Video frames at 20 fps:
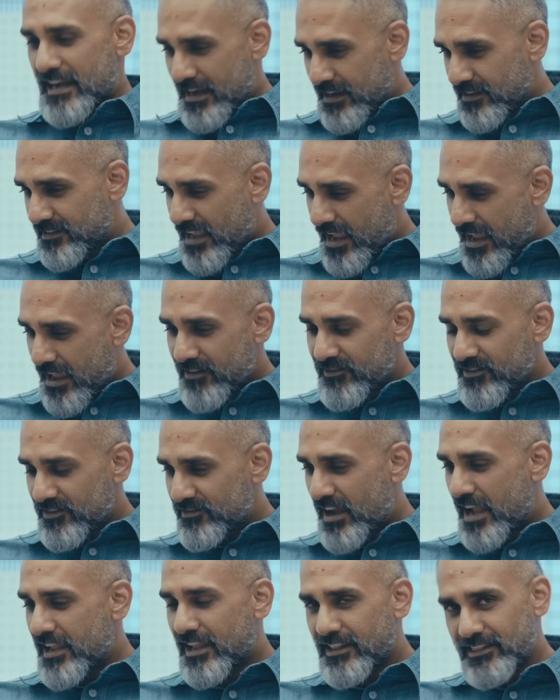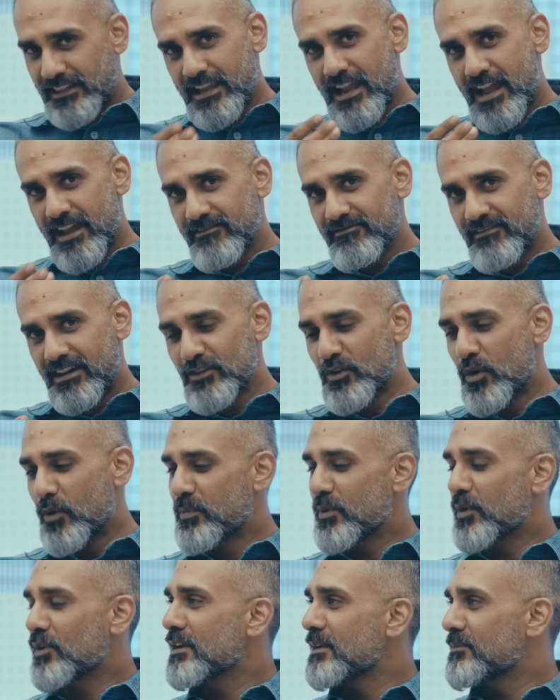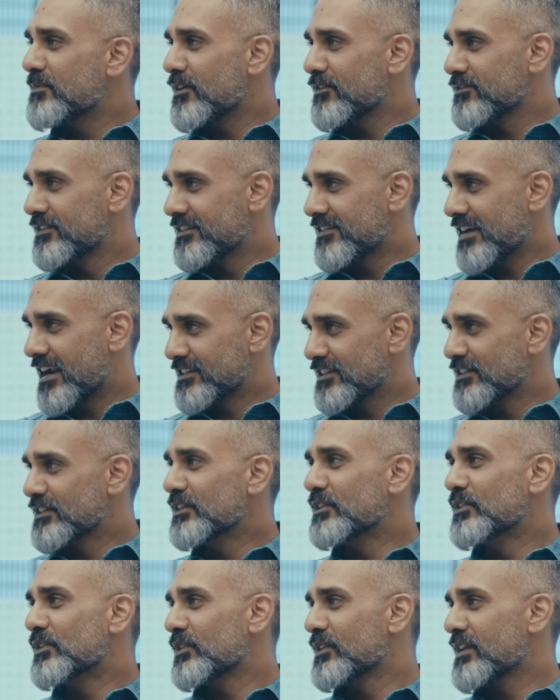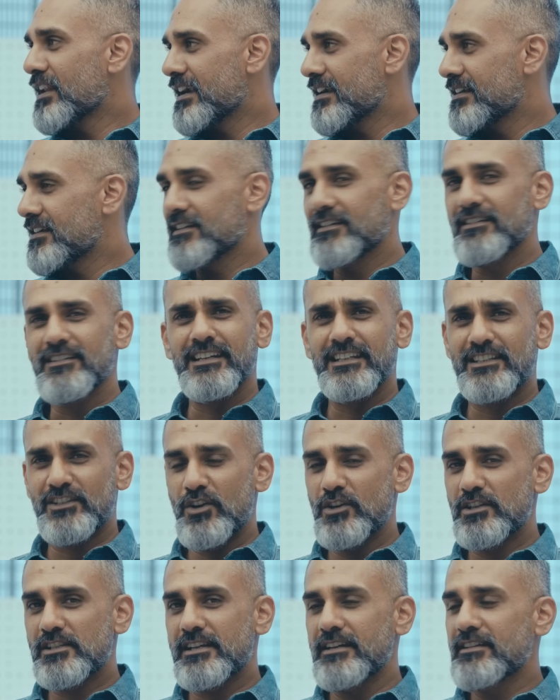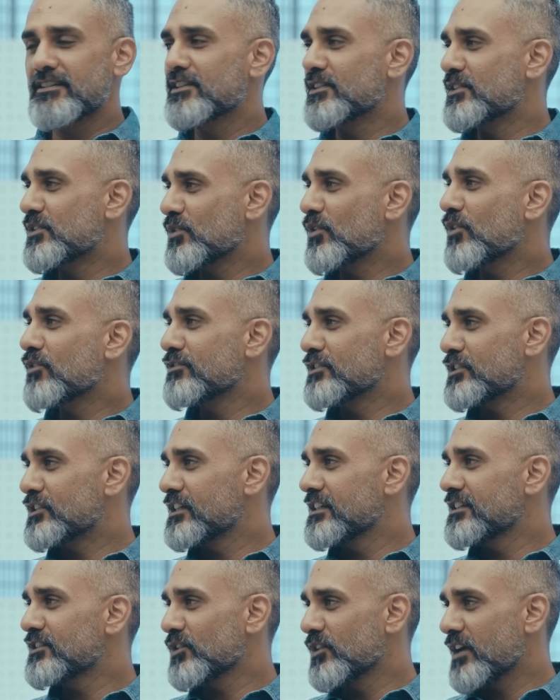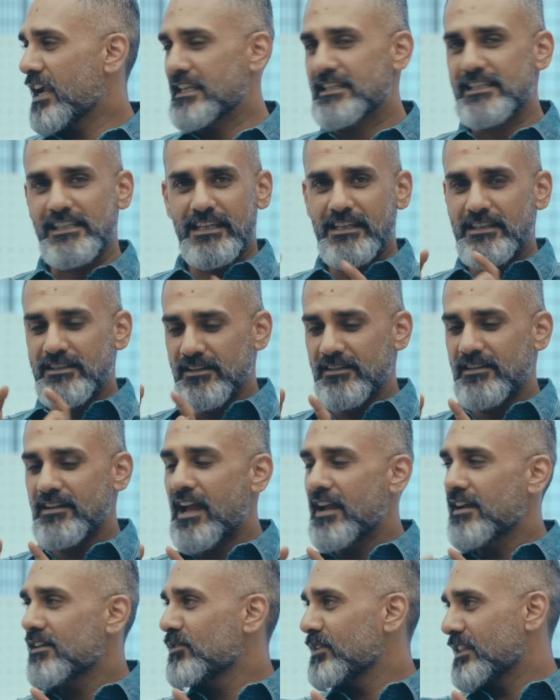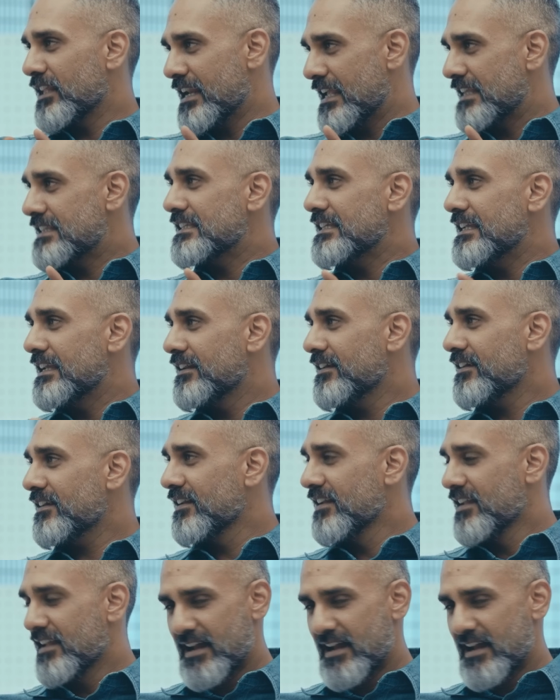I think I have one GoPro clip of the traction control light. It's called skid control officially. So SC, it's a tire with an SC in it.